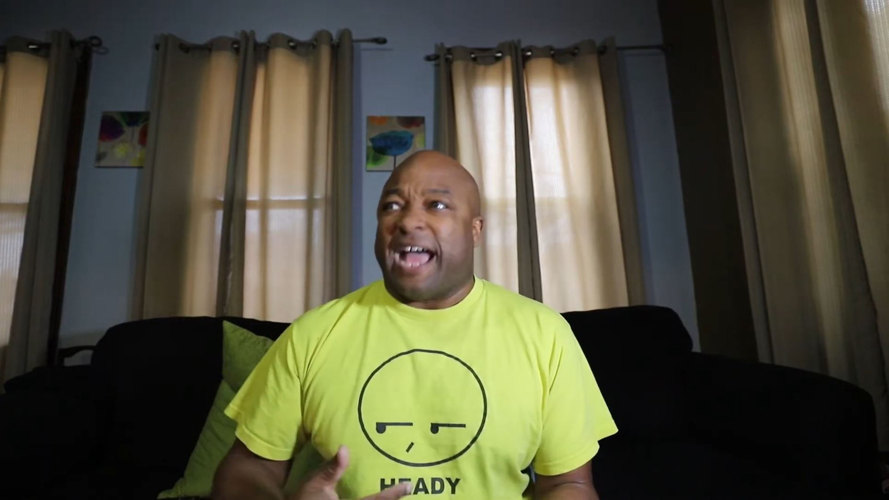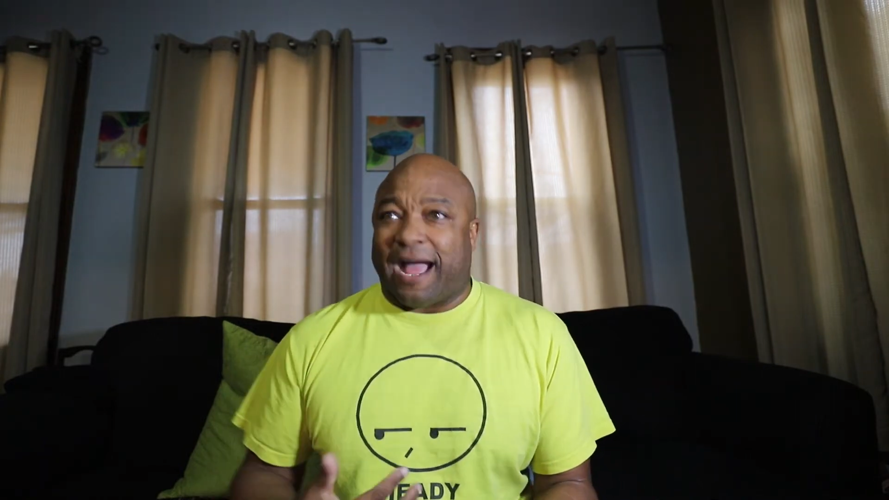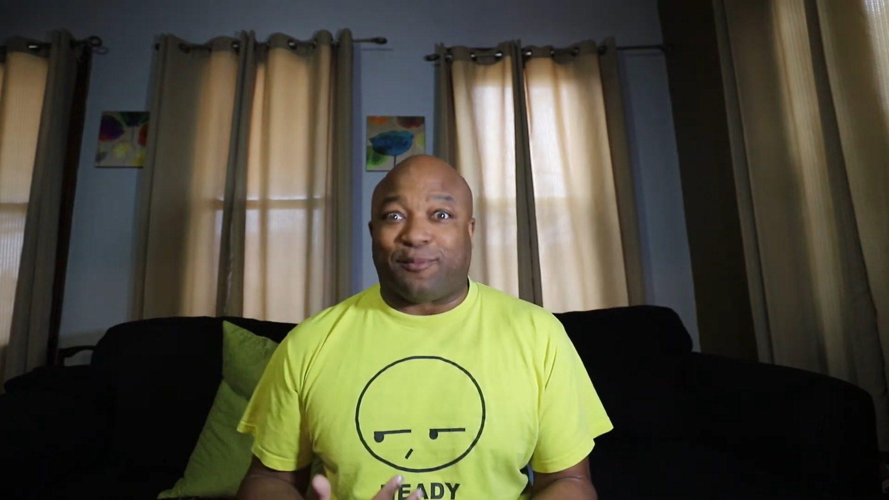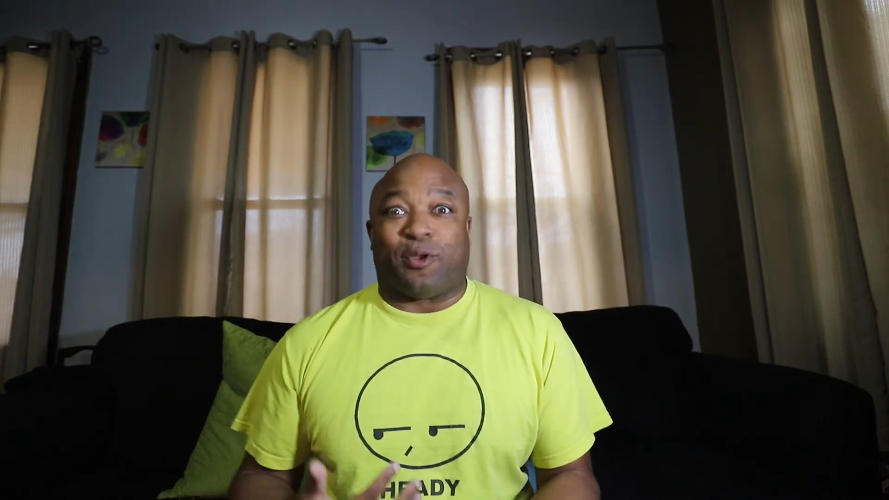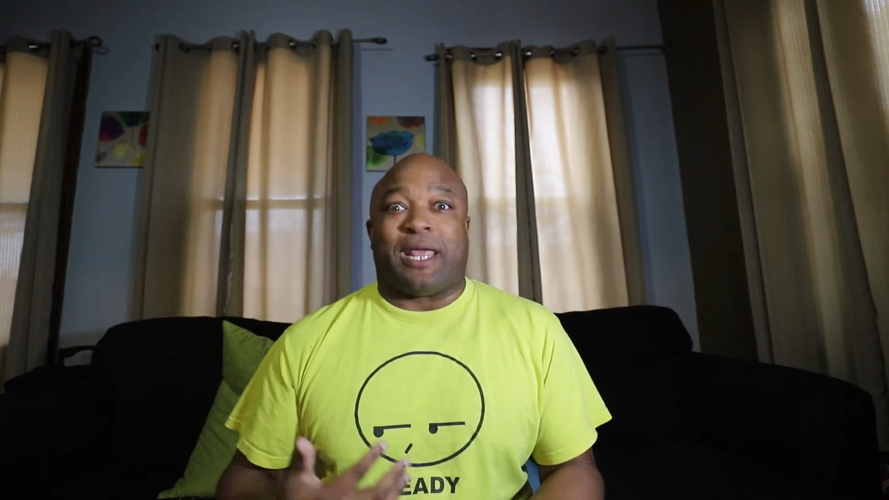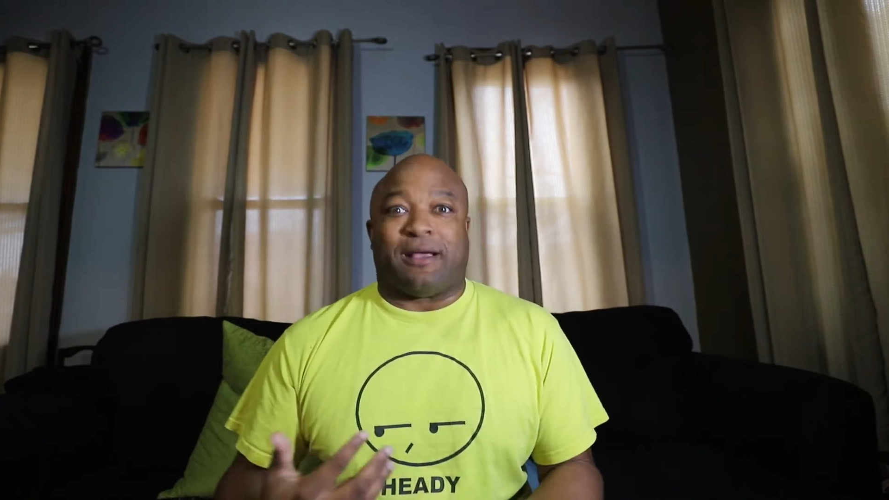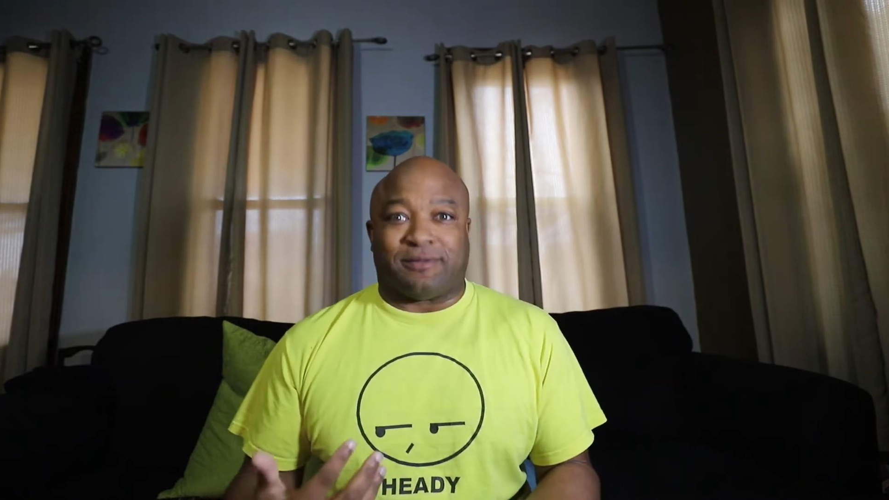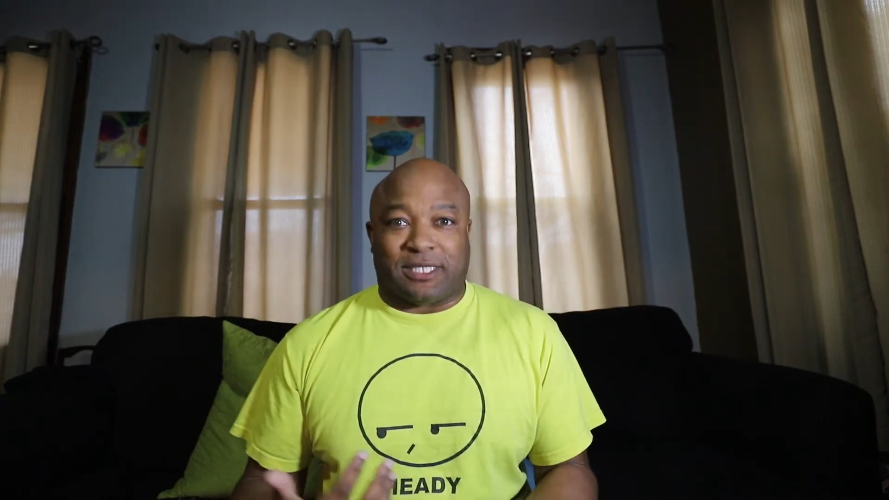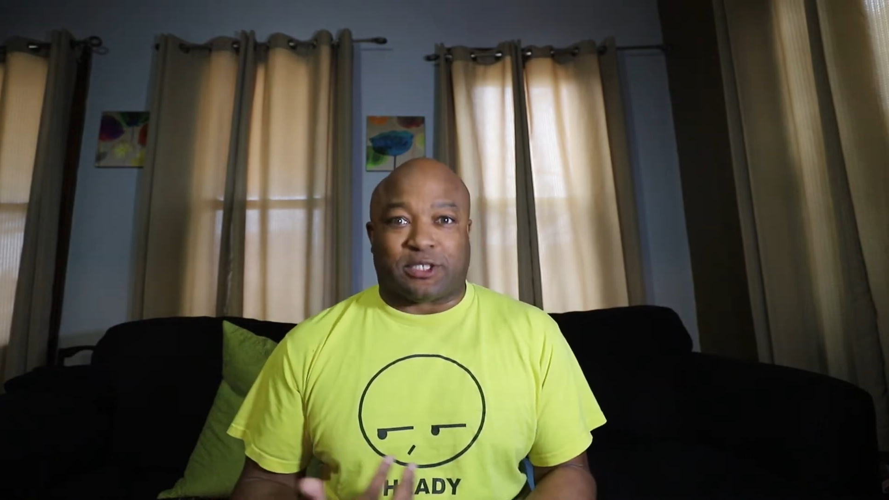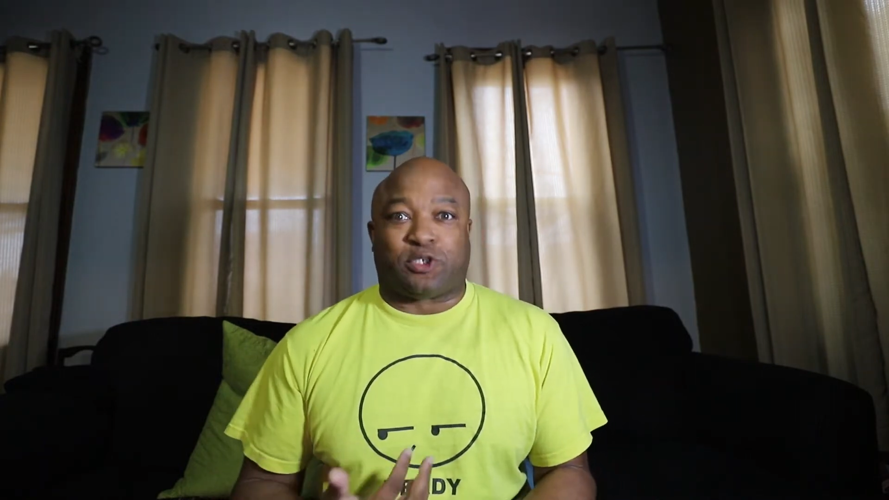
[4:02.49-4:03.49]
I'm going to
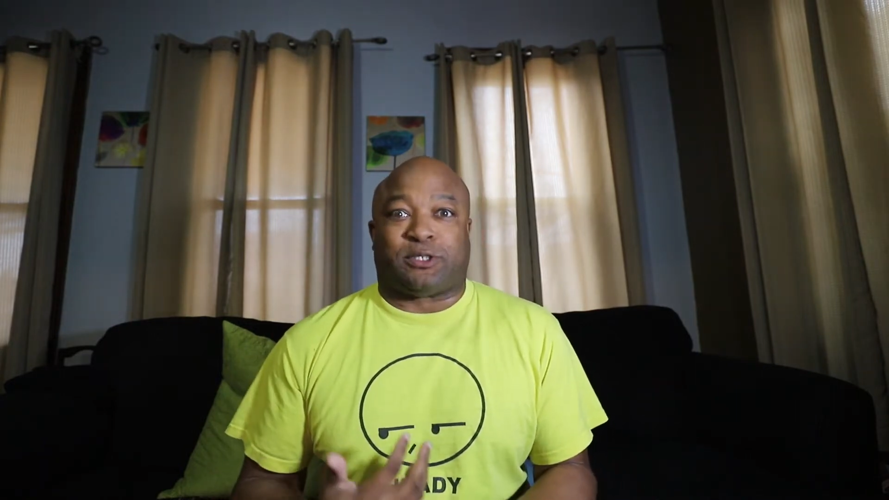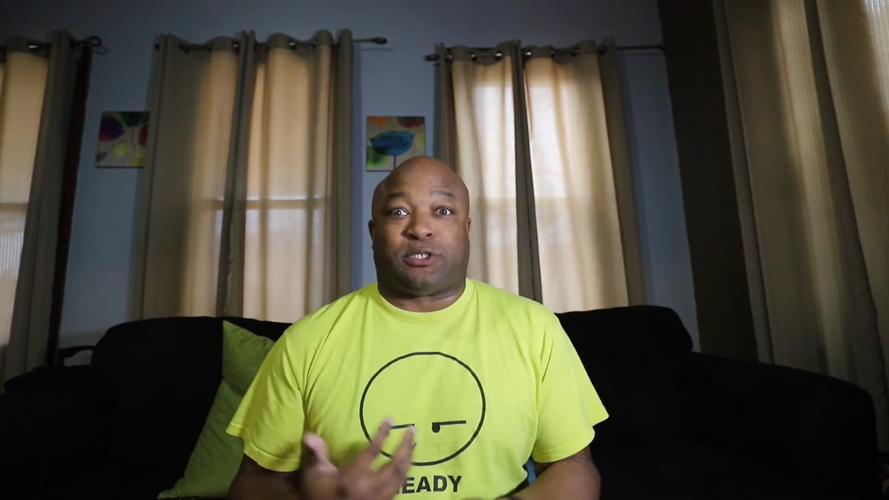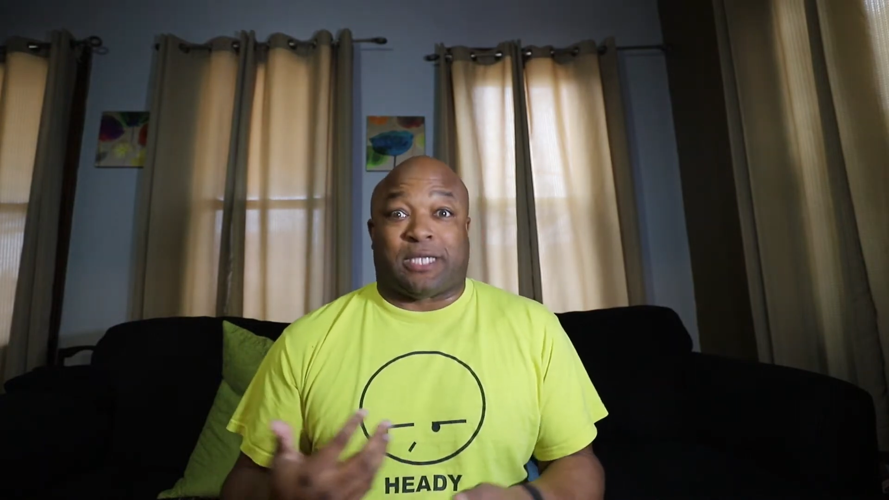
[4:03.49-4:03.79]
have this